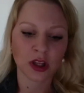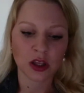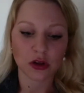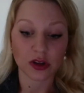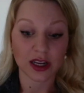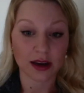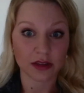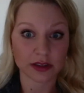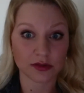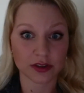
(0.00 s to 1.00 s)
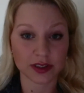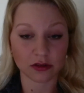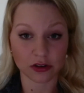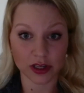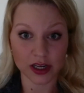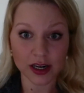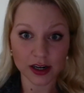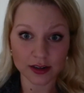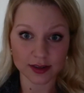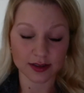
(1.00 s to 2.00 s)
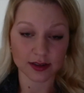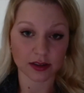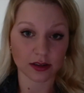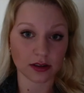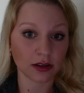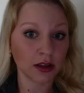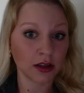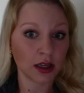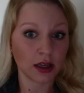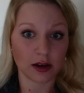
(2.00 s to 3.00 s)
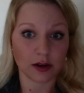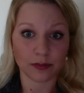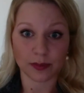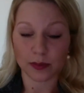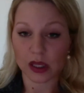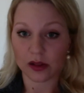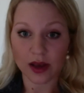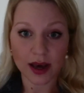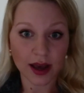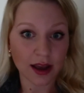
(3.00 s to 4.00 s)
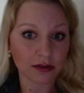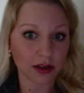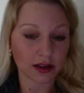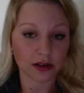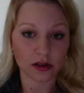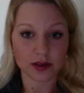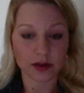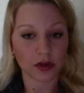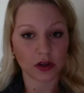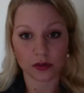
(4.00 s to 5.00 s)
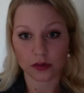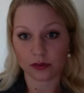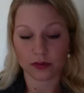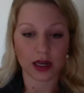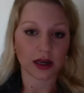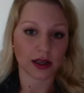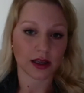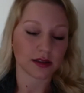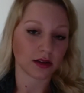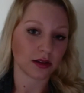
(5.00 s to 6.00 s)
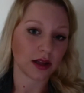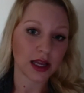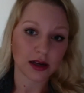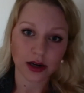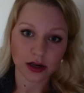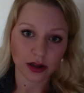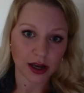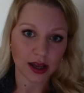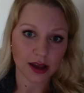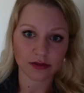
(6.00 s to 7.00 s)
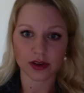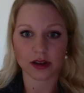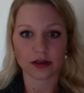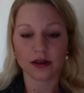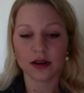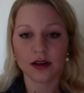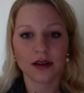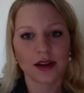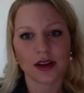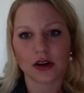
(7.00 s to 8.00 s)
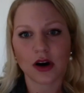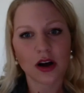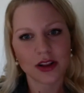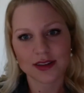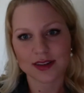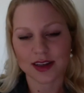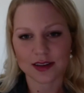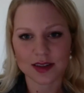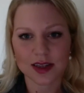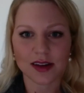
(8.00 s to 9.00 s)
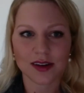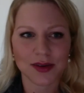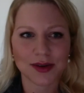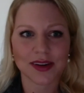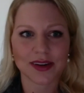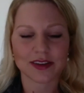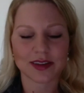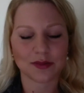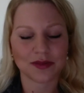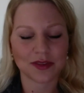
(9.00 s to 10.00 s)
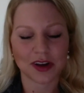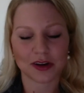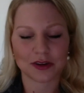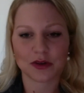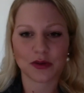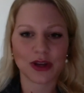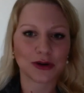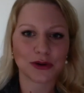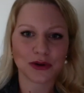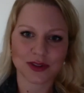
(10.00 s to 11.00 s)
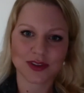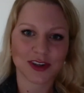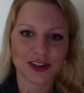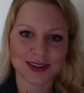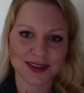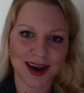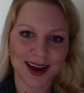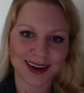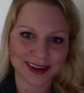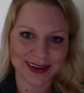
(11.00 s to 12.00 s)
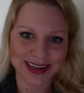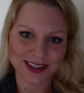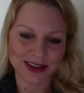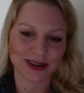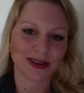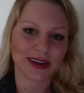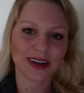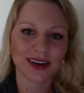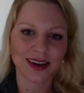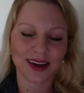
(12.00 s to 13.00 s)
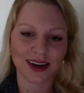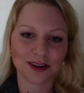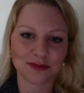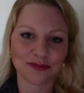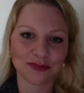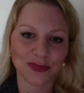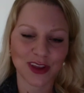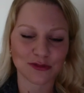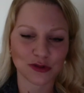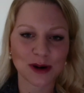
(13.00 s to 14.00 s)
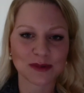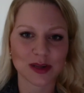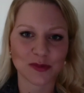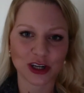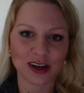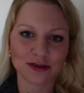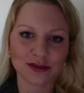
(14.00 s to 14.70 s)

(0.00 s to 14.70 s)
you can have this for several years and still be alive, and you might not get it till later in life, and all these things that a quick Google search is not going to inform someone of.